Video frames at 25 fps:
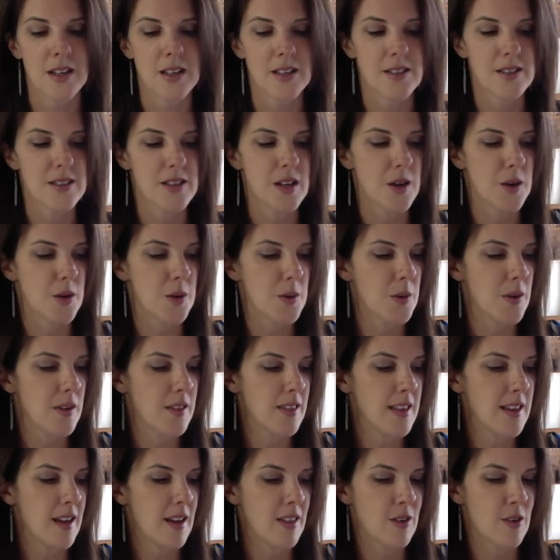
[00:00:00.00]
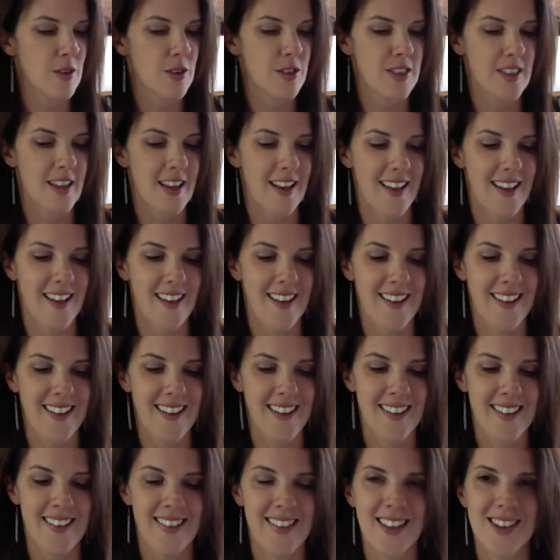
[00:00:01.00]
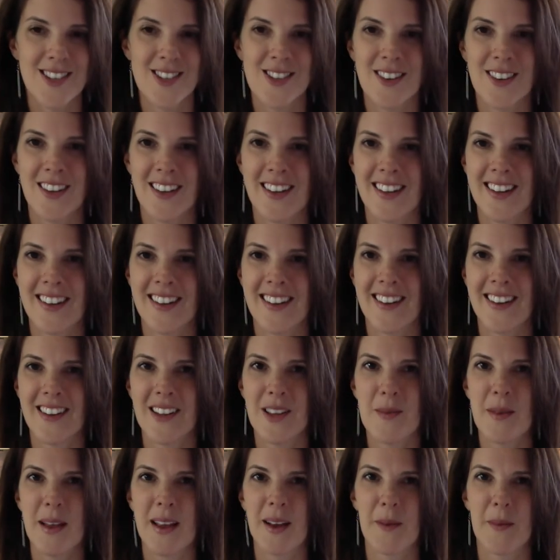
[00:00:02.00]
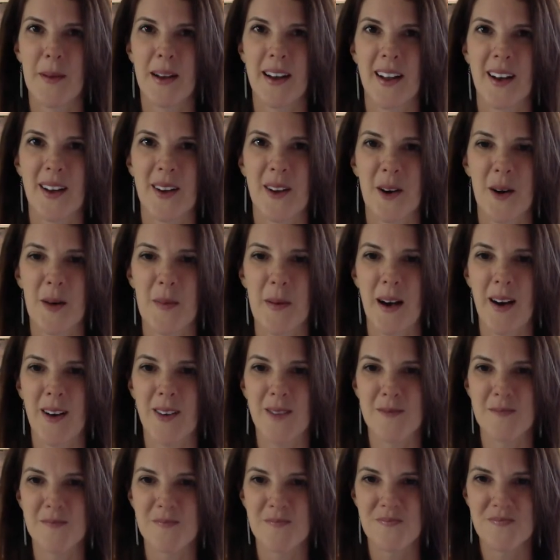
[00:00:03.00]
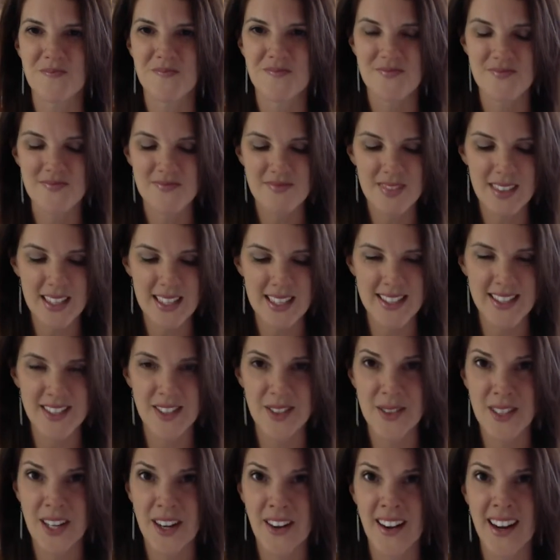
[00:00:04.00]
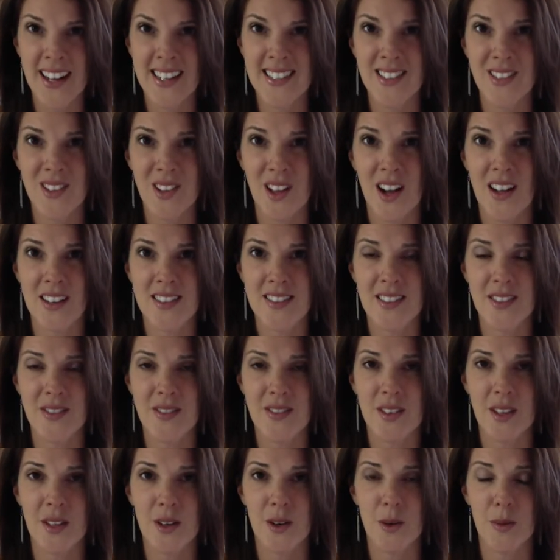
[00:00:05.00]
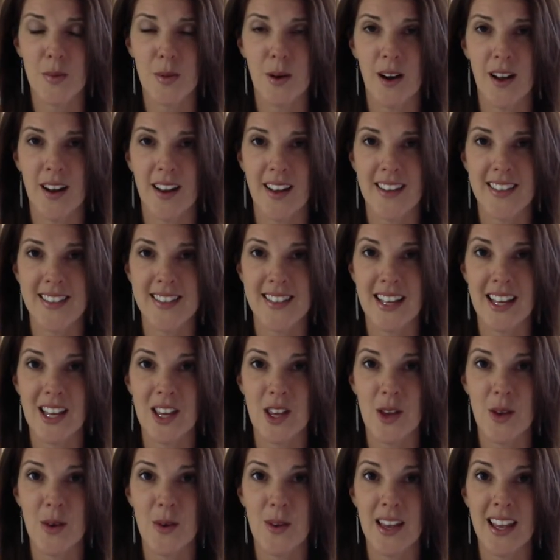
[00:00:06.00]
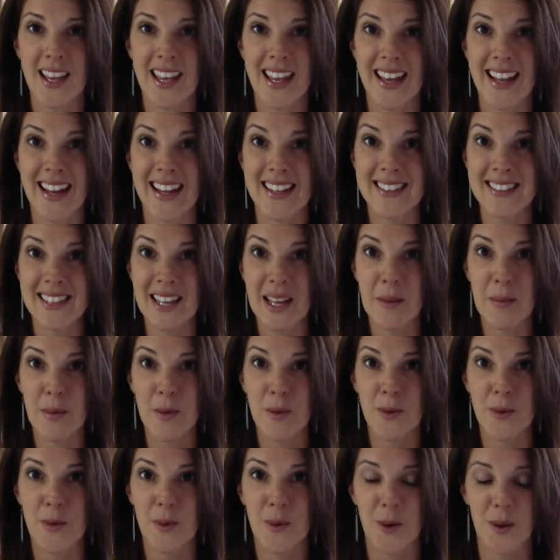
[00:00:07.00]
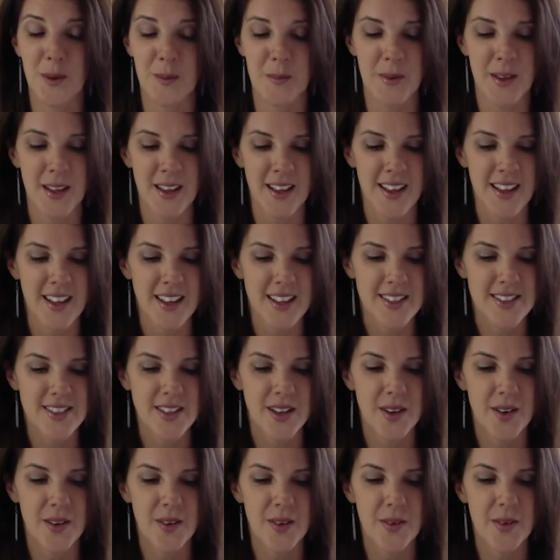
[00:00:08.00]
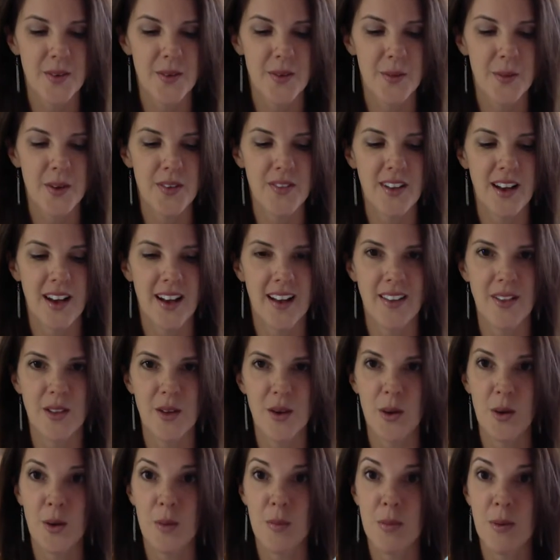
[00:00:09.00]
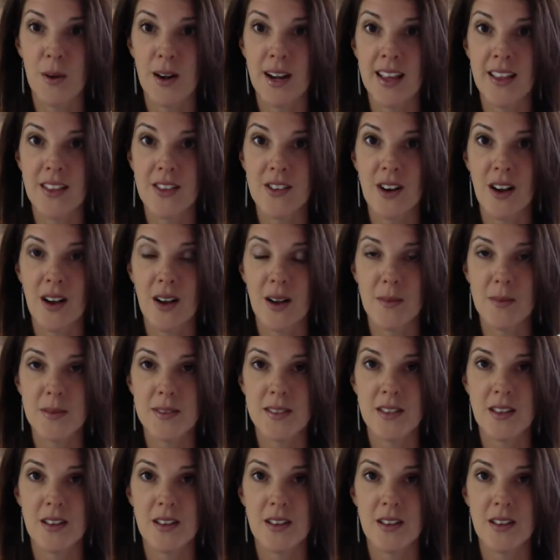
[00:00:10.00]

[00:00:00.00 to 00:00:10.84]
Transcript: So the other thing that you may or may not know about is doTERRA has lots of little products that you can get in sample form. So we've got little breathe drops.